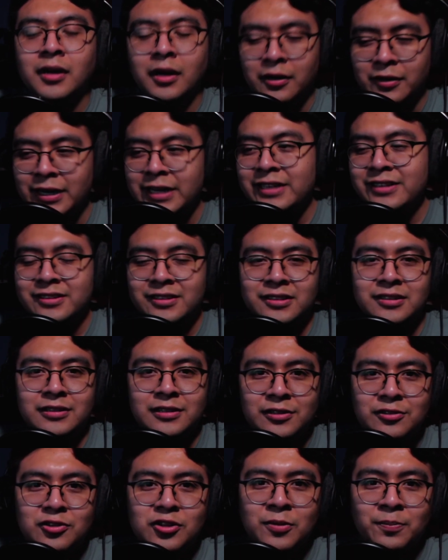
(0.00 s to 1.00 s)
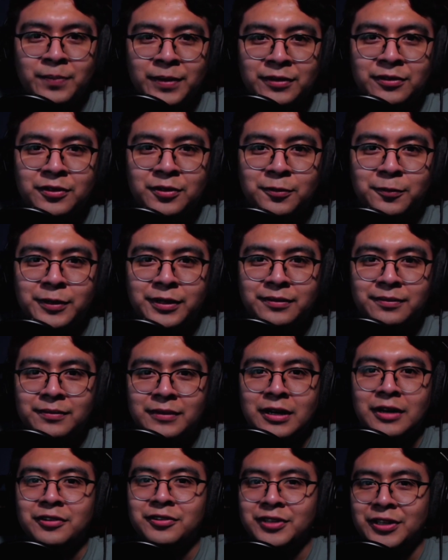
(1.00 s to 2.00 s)
Alright, let's jump into it.
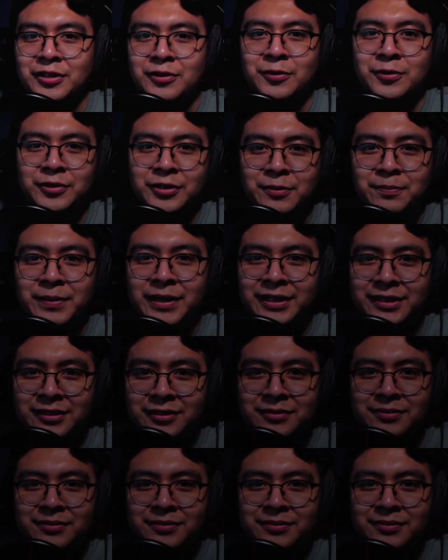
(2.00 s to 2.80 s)
I'll see you all in a bit.